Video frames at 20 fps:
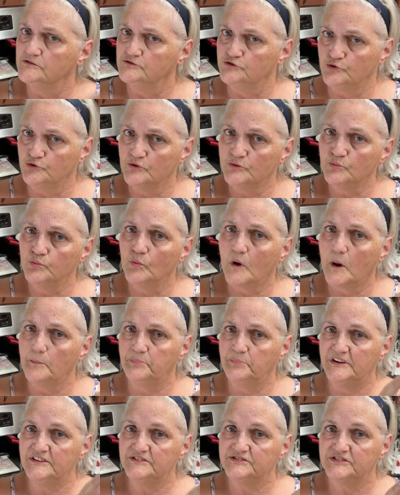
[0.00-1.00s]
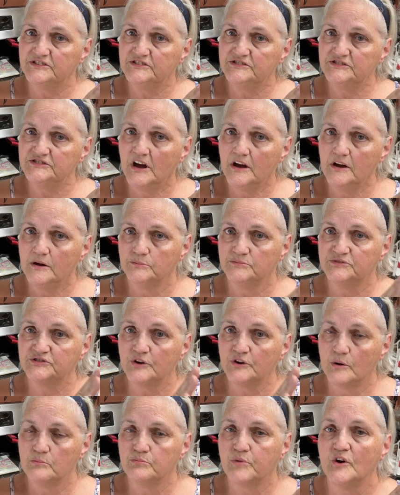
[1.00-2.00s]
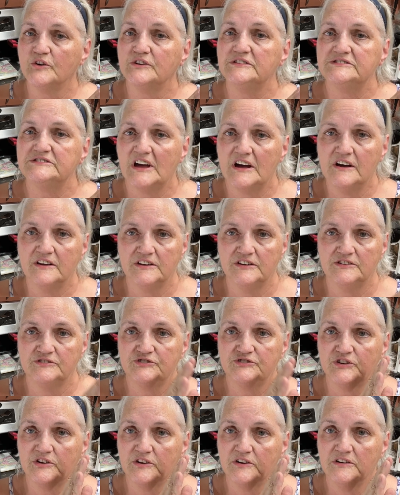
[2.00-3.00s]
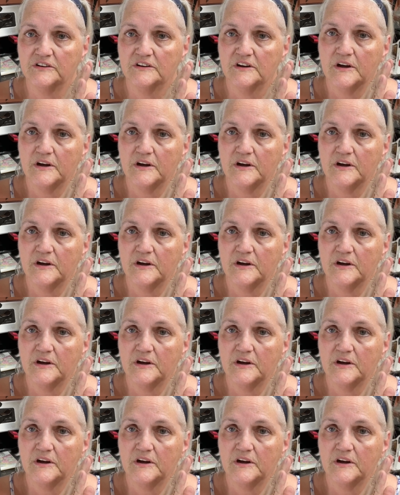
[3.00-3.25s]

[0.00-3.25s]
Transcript: Do it a piece at a time. So I broke it down into